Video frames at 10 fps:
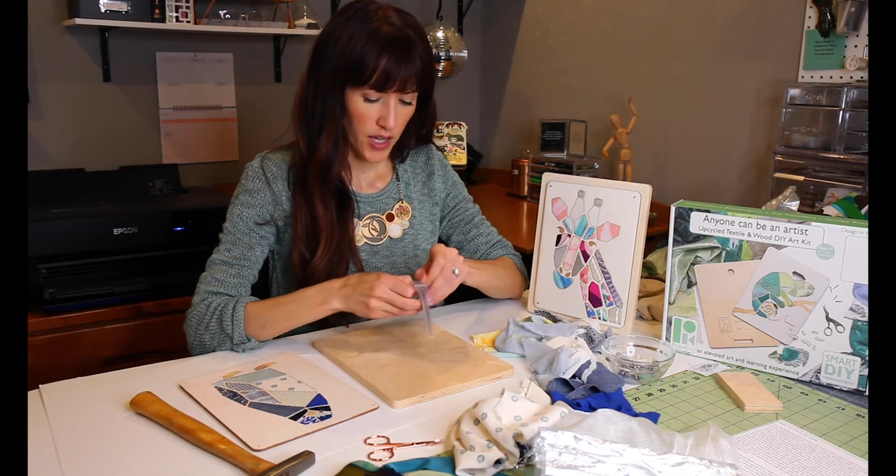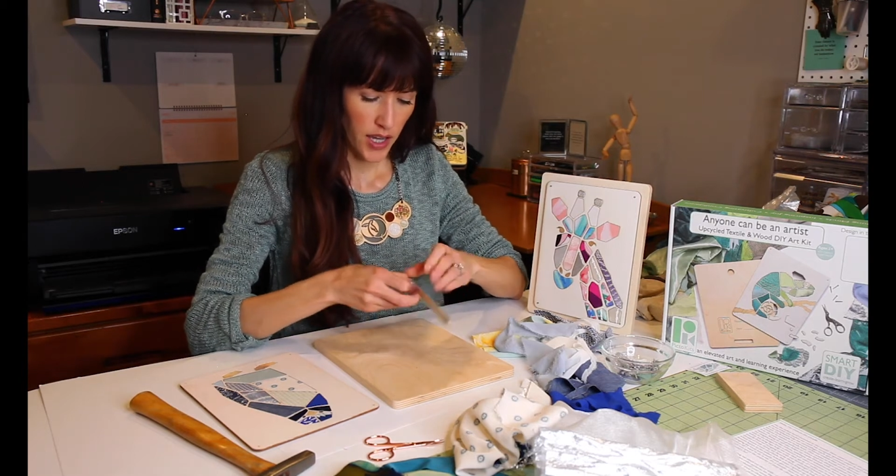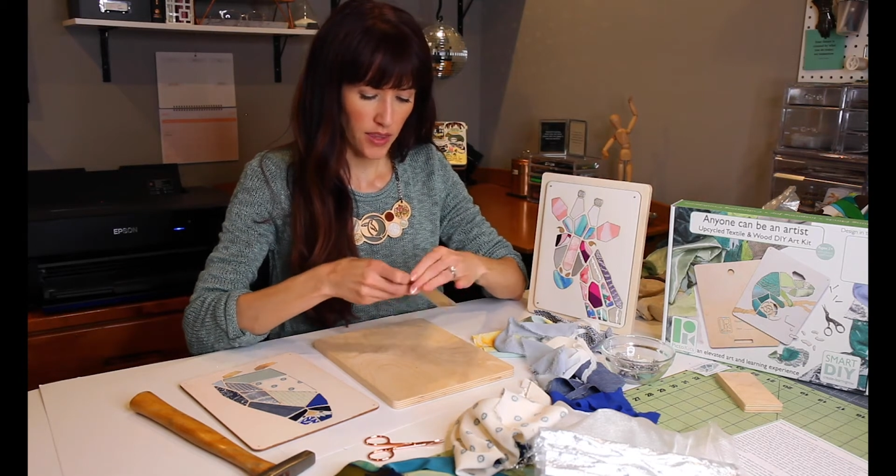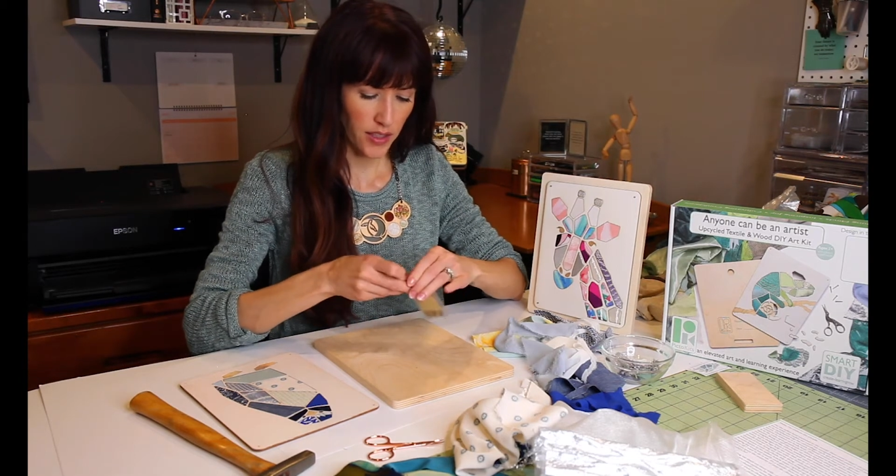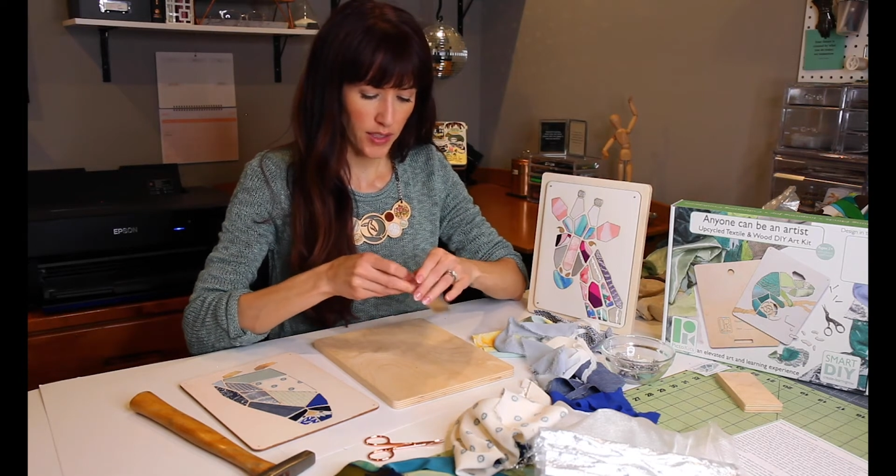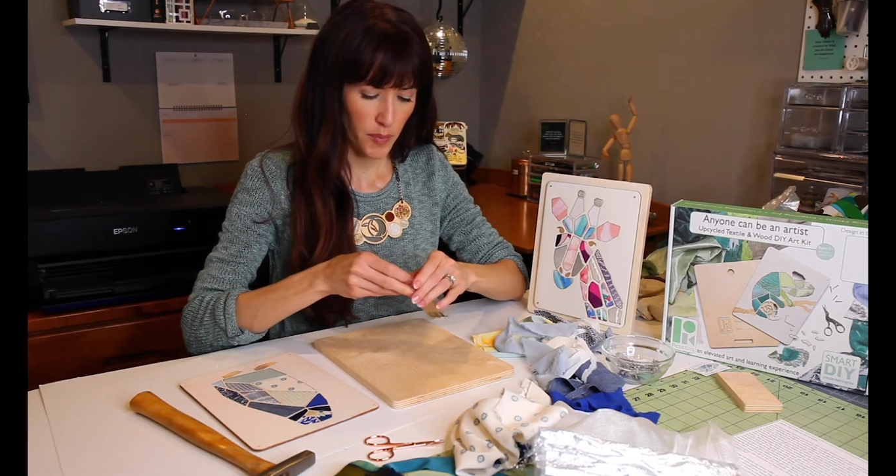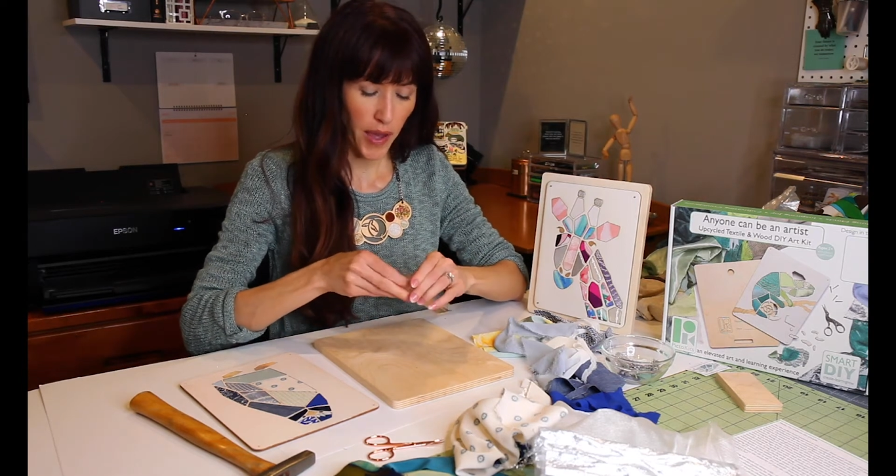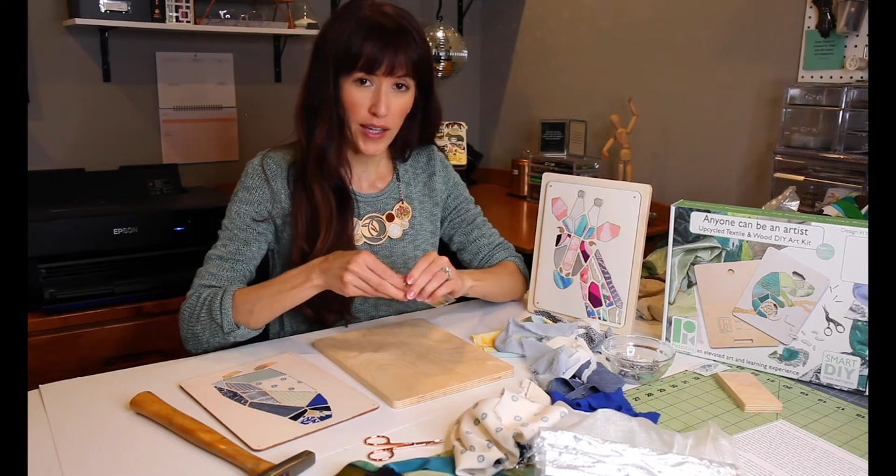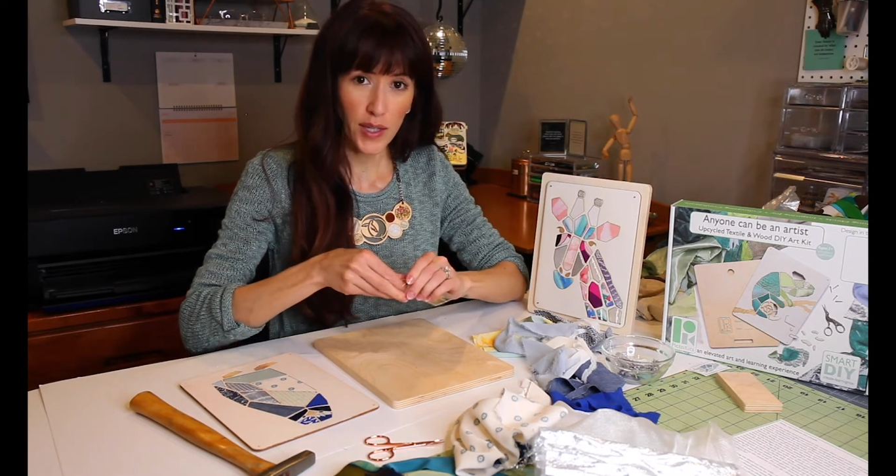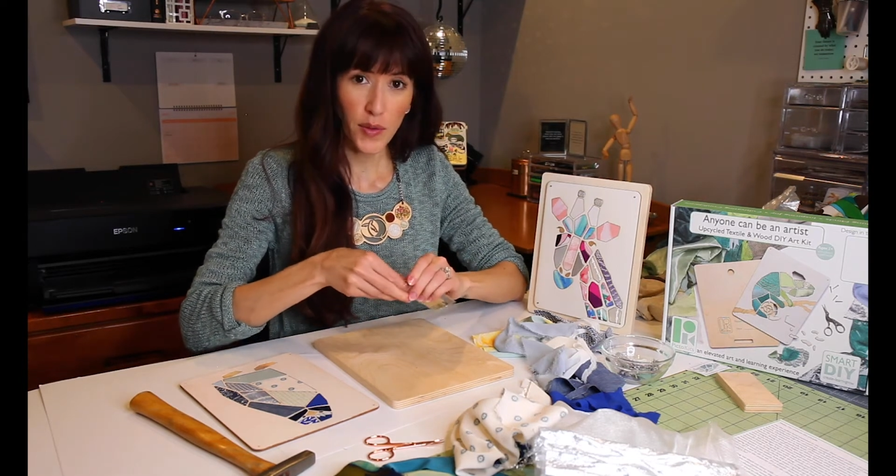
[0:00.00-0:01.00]
in the little
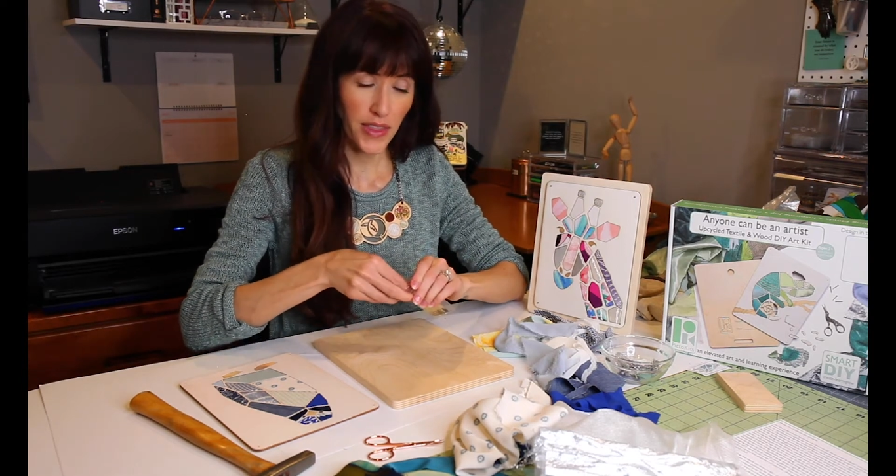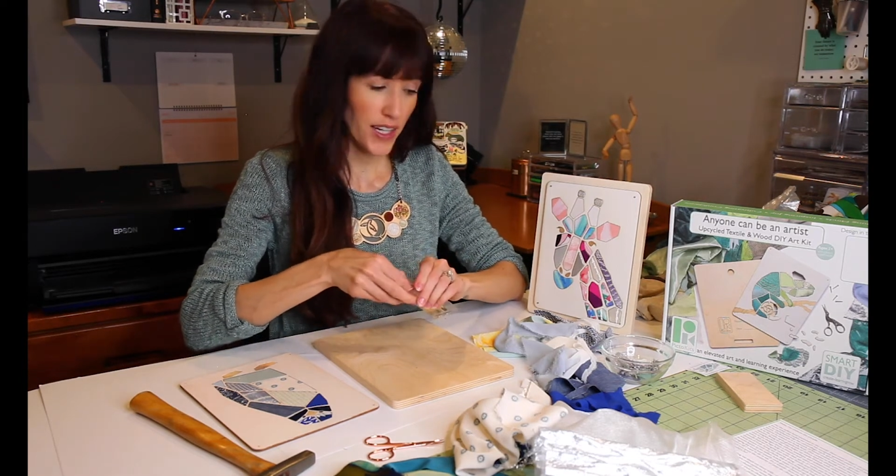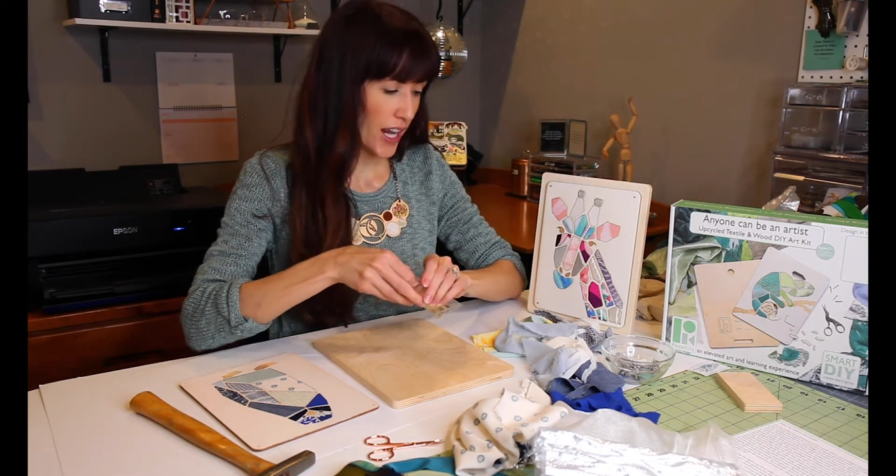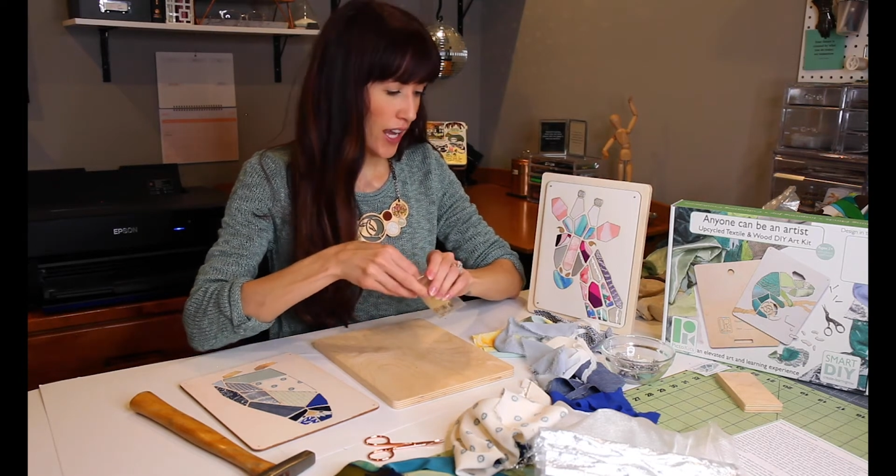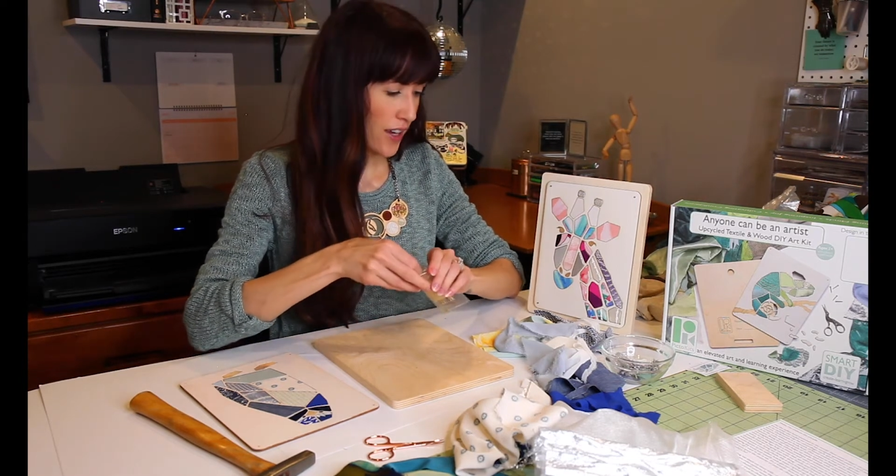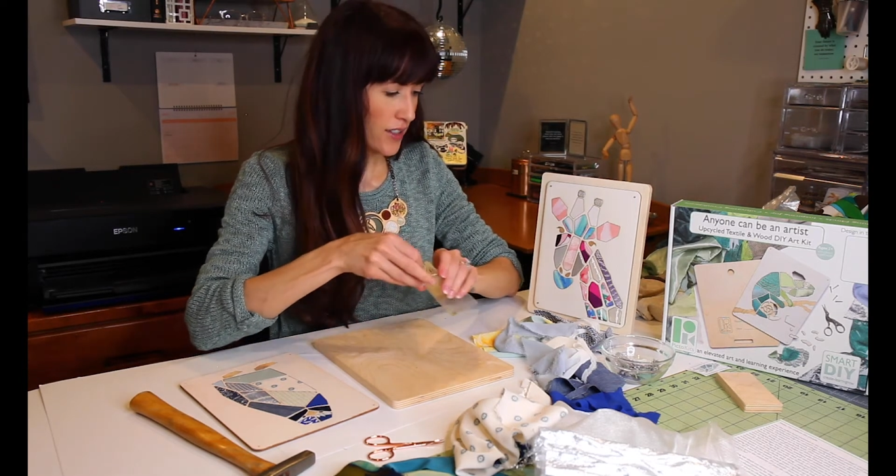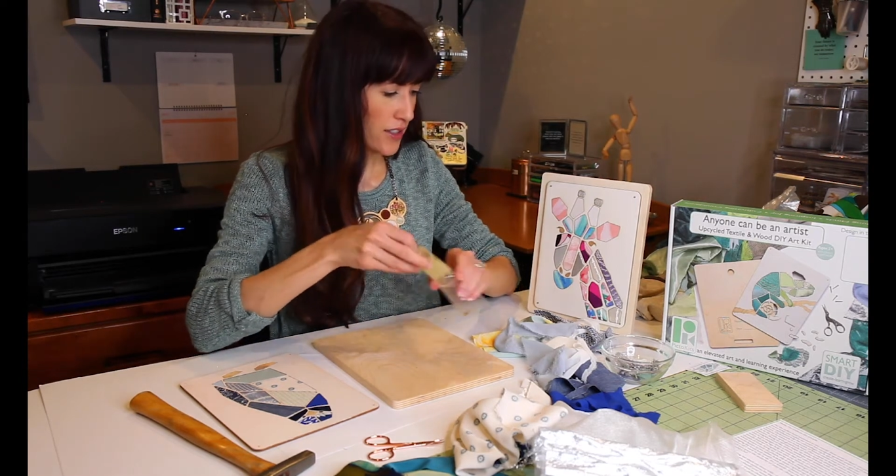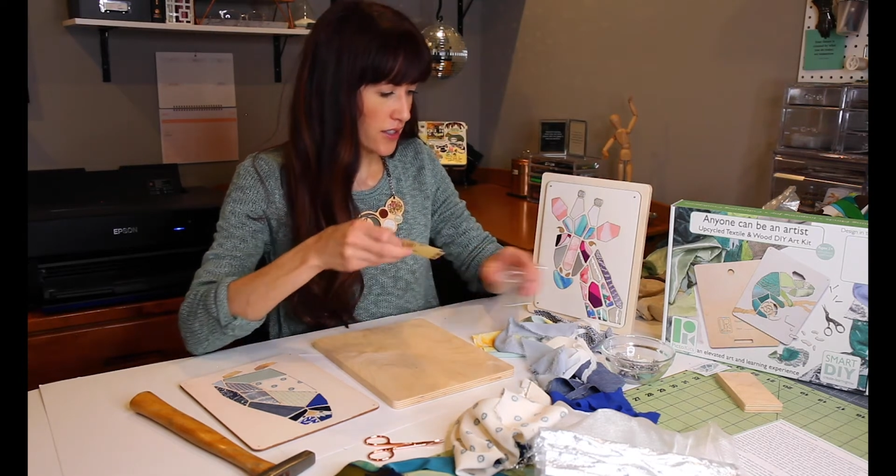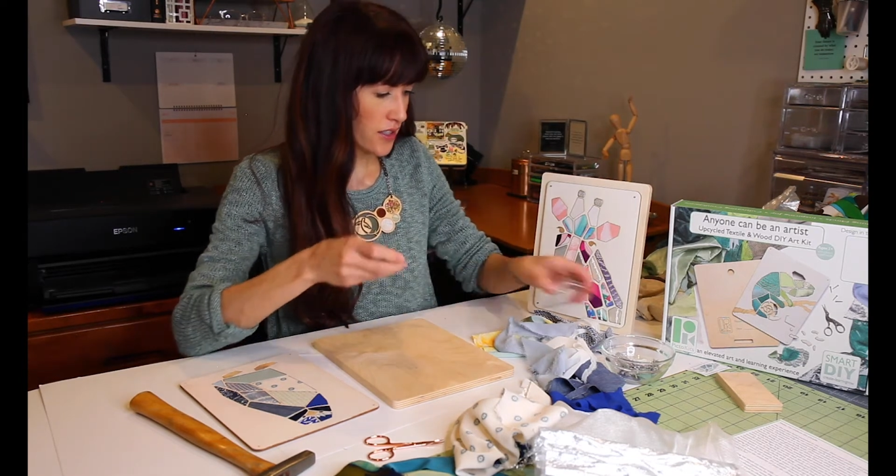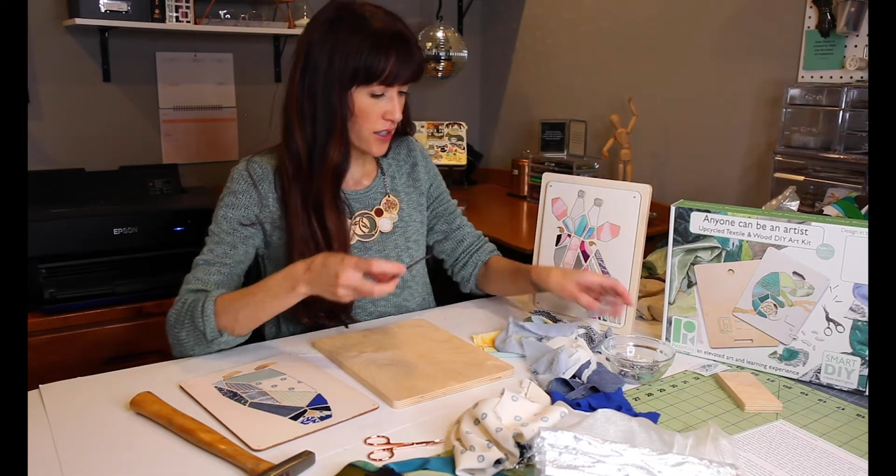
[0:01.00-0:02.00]
baggie with the
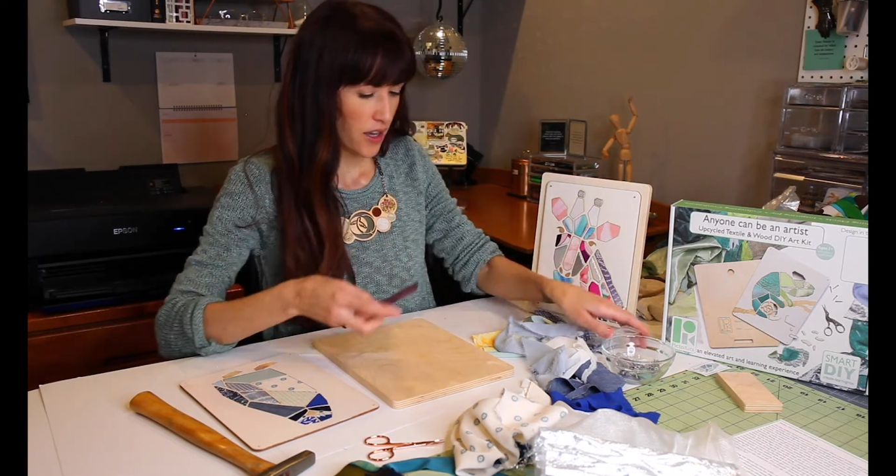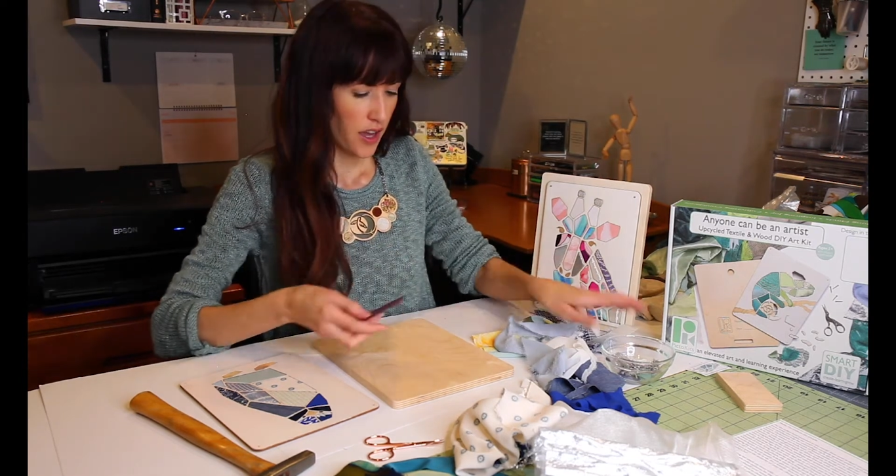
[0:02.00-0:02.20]
nails.